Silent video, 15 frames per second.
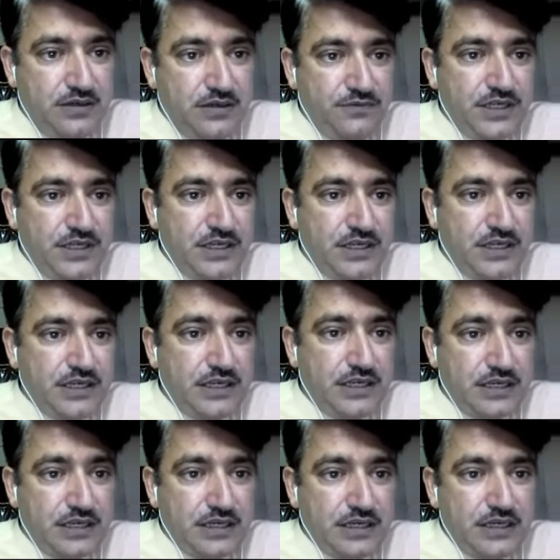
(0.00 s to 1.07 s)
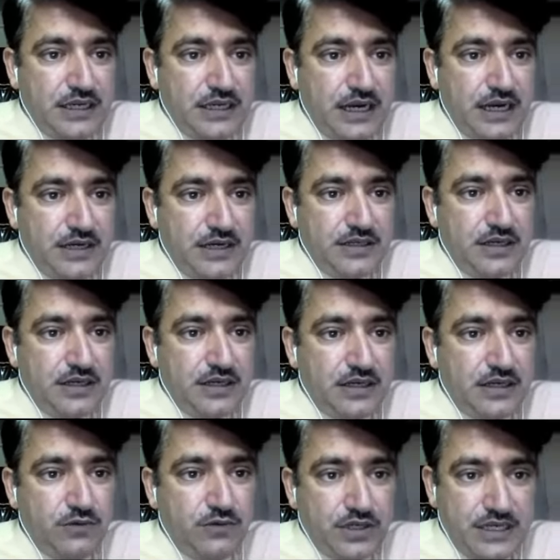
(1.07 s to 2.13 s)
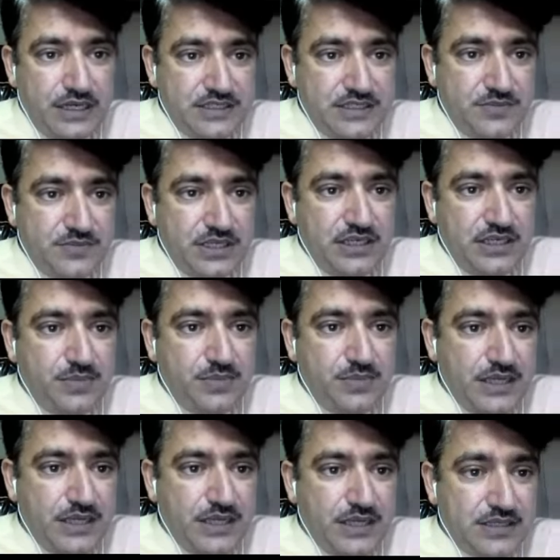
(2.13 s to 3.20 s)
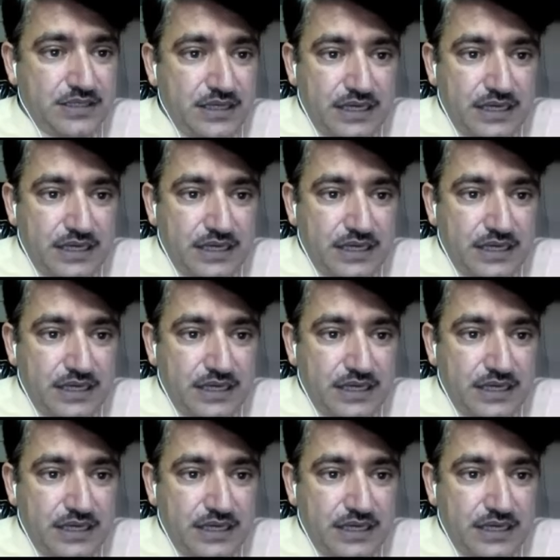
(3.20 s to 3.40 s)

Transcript: weakening and volcanism taking place.